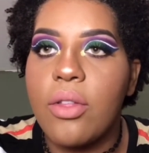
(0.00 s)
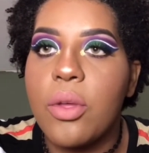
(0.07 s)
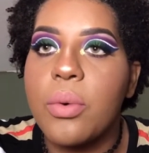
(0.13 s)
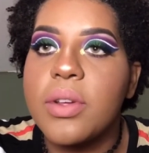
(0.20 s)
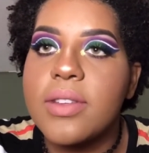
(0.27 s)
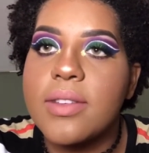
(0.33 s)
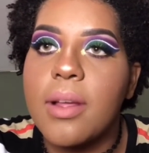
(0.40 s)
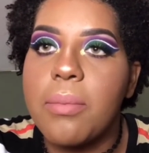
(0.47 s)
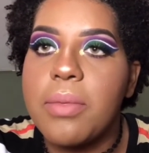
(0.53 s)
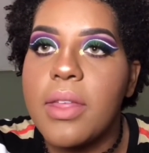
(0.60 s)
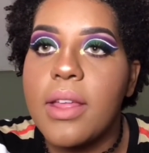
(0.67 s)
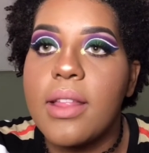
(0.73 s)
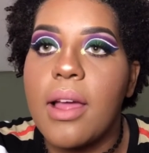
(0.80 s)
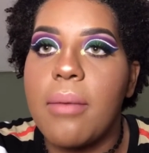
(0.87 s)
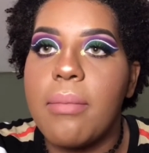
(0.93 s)
there was
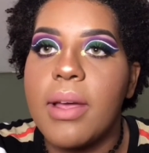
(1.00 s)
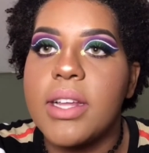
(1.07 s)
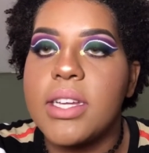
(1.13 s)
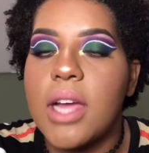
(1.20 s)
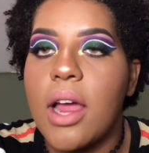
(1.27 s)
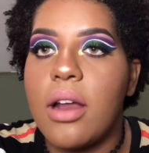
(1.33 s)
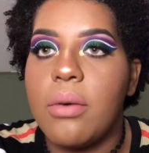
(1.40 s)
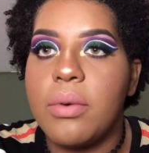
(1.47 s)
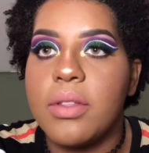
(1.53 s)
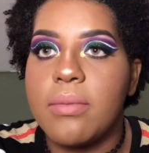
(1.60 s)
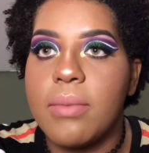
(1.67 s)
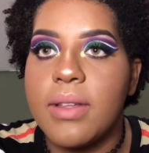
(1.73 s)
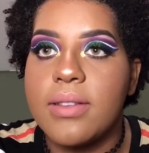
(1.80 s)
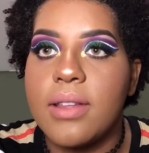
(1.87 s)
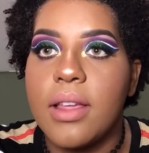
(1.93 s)
something that my channel was
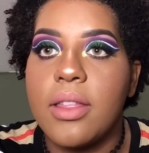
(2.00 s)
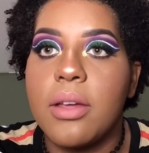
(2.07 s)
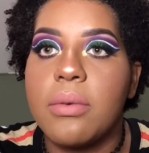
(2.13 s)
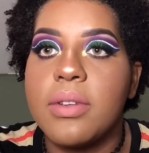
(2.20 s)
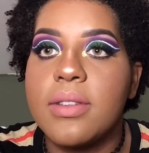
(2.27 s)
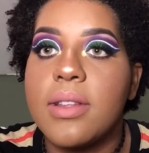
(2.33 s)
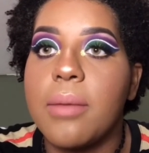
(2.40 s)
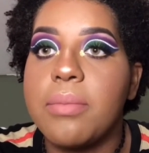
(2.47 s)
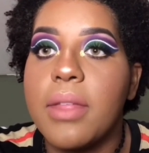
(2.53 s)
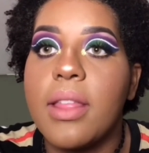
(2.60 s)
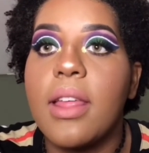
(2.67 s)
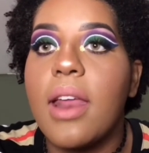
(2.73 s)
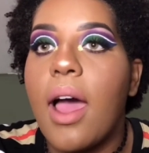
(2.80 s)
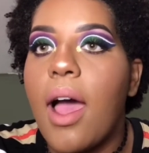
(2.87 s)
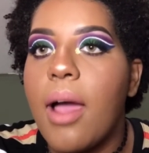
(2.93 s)
missing. There was something
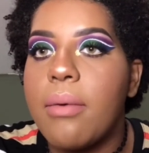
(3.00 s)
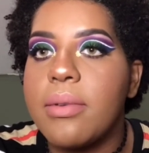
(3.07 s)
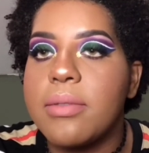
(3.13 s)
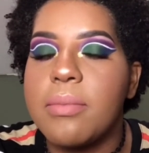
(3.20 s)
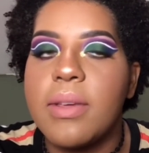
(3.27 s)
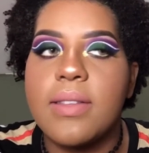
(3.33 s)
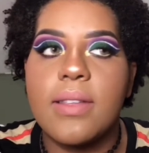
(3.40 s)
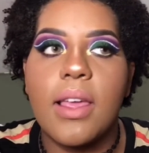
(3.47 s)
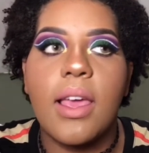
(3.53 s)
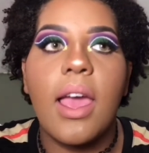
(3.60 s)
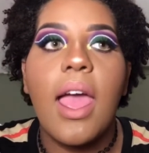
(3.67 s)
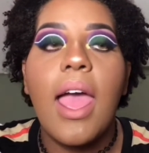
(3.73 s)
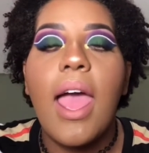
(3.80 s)
that I was missing.